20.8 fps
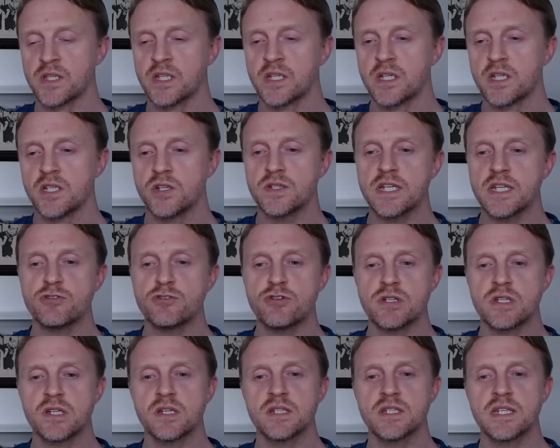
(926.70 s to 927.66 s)
So it's interesting
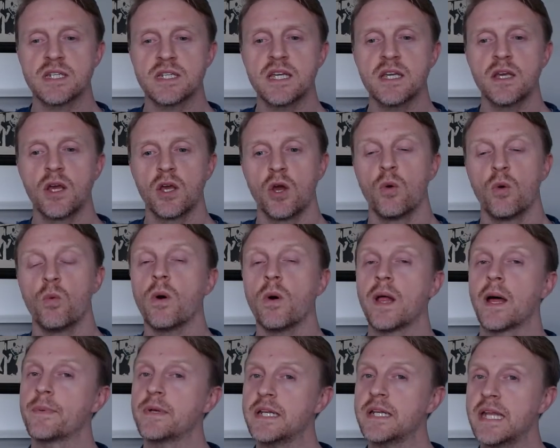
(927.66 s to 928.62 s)
to see what will
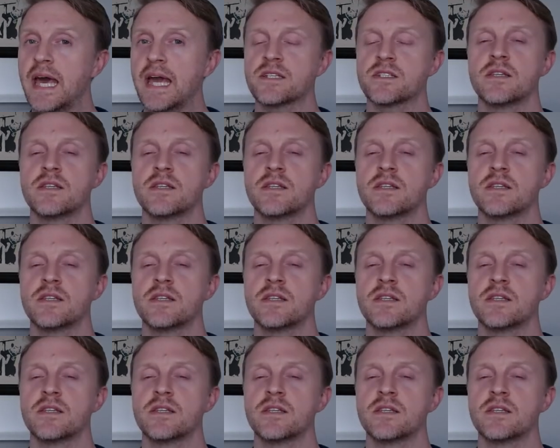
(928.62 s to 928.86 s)
happen next.